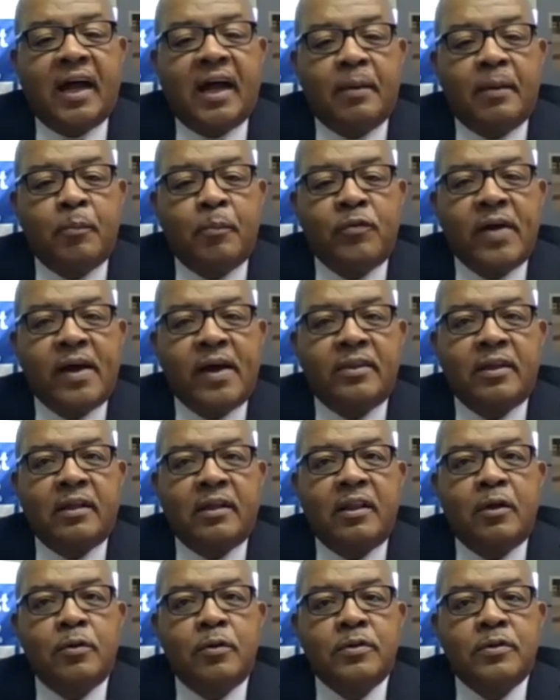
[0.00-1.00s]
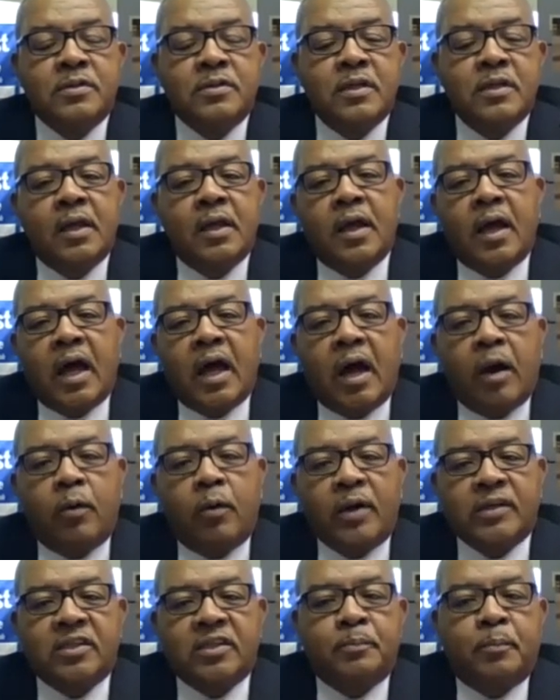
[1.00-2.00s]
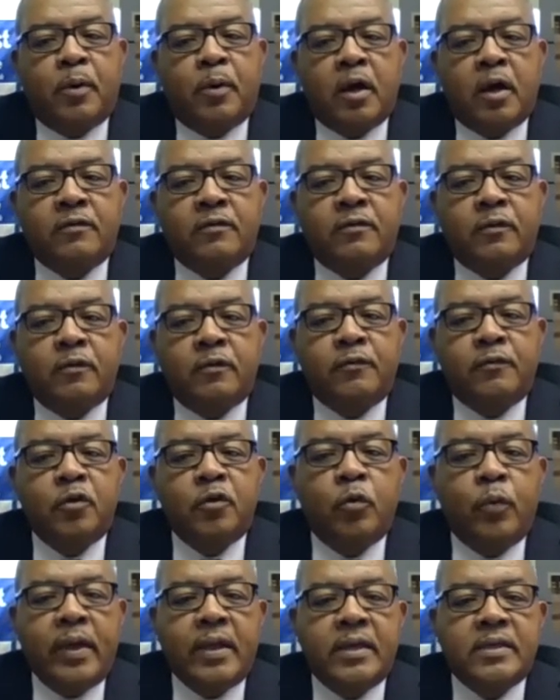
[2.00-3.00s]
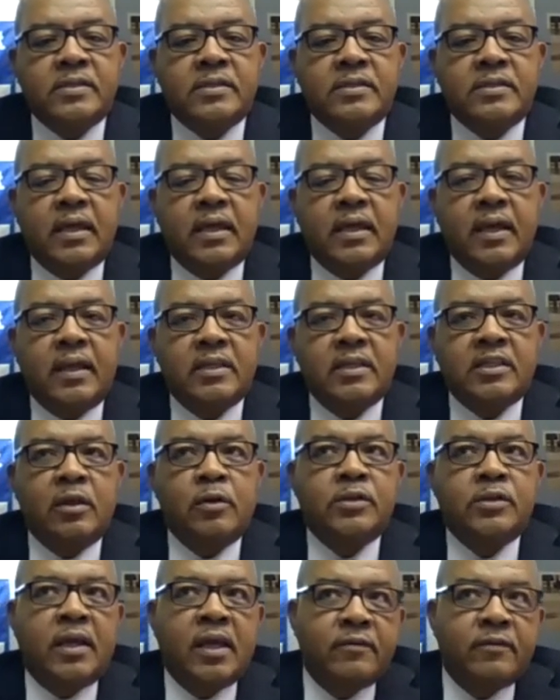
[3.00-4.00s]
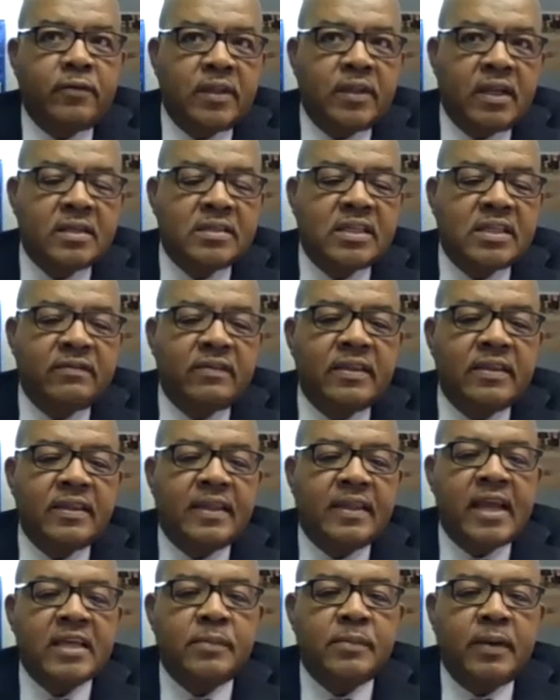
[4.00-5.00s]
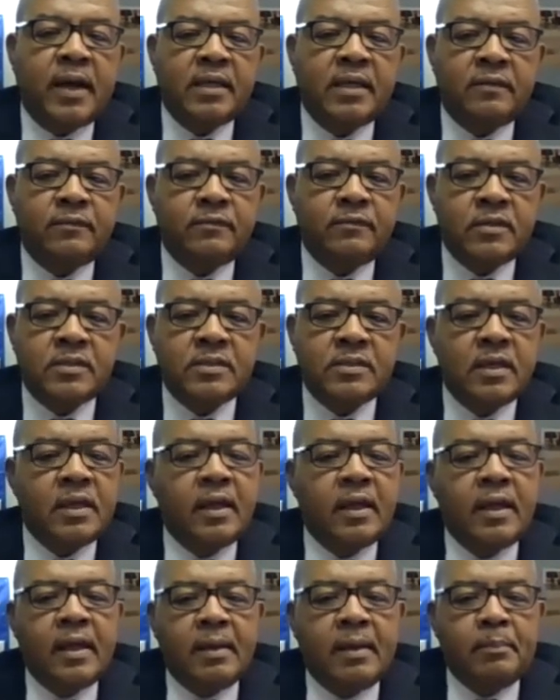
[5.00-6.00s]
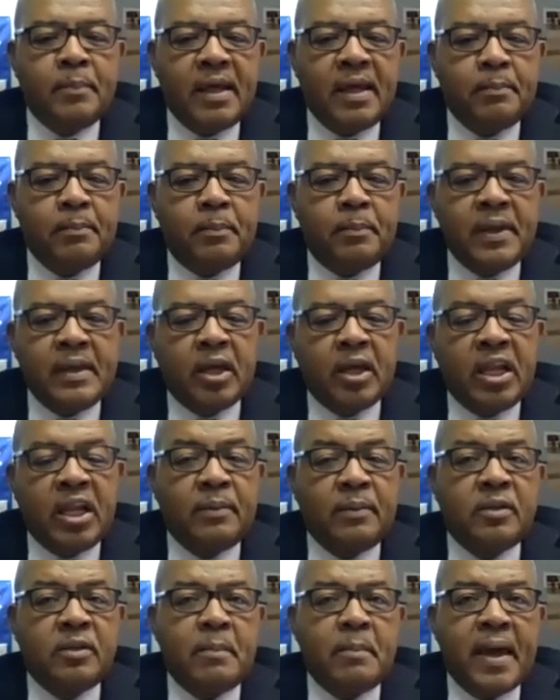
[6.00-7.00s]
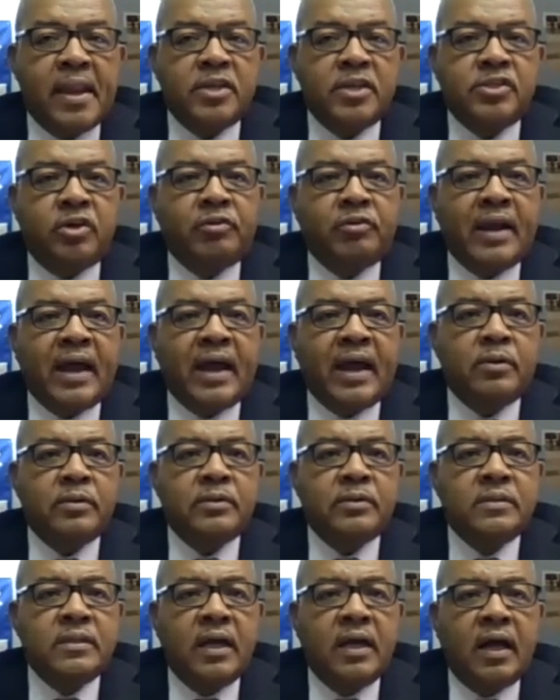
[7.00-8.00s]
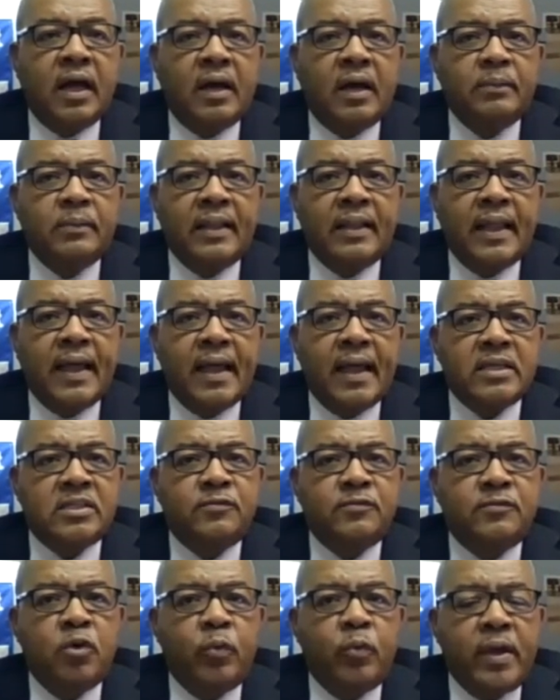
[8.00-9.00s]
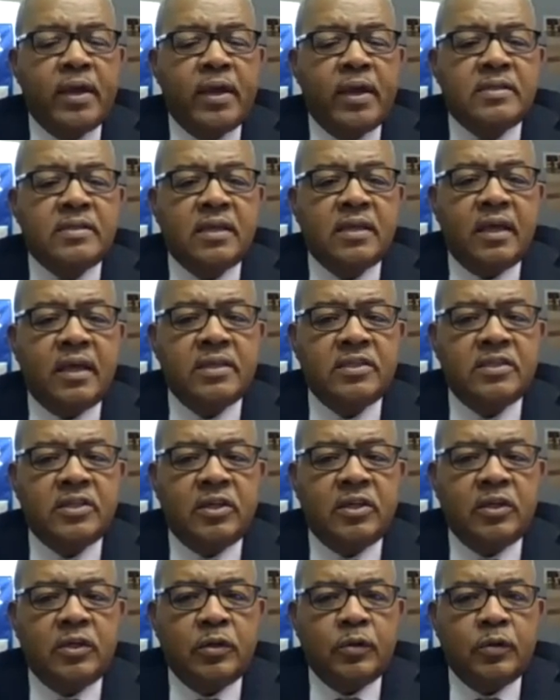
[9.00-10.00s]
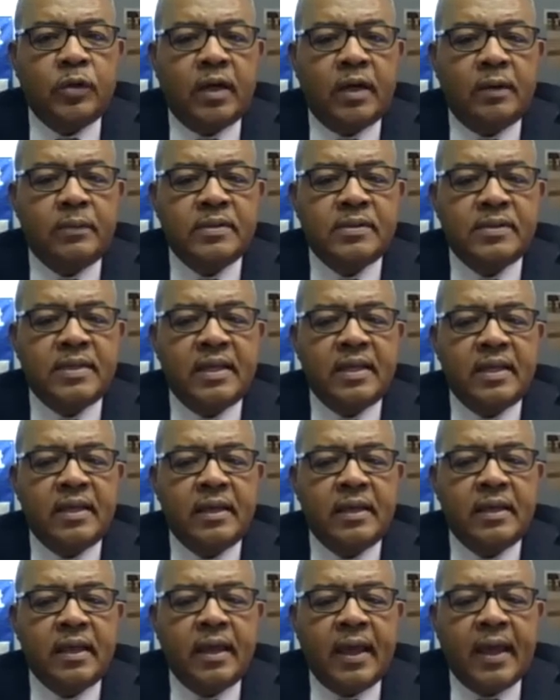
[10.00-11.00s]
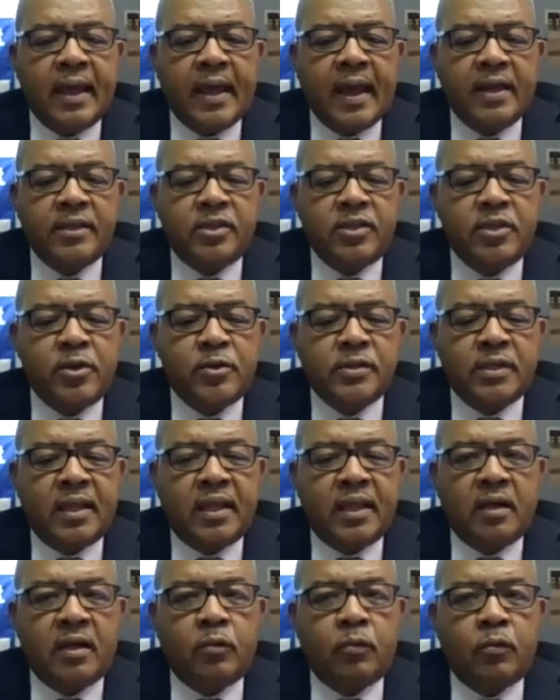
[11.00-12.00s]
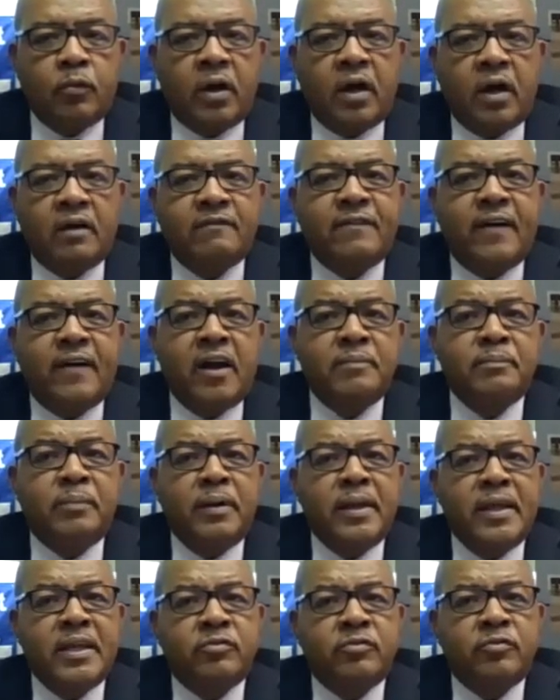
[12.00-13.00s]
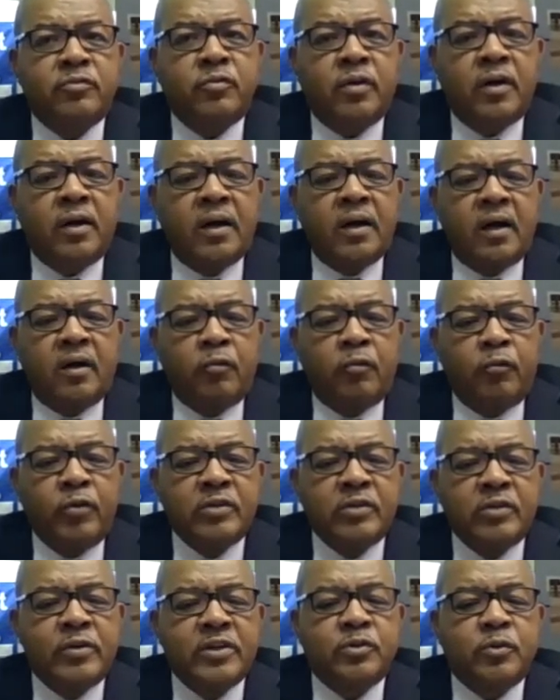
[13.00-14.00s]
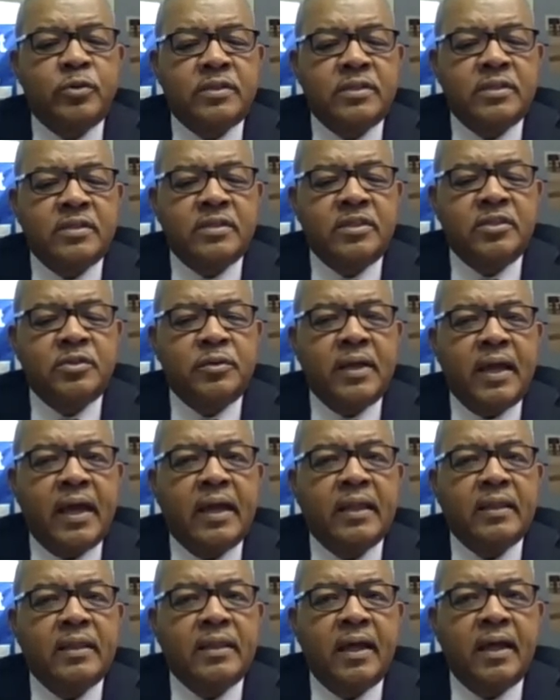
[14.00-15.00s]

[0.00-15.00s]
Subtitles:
We've had to close Washington Park for a few weeks, and it's closed again for another 7 days because of this being unable to manage the crowd the last few weeks. And so the city had to use a lot of fire and police resources to do that.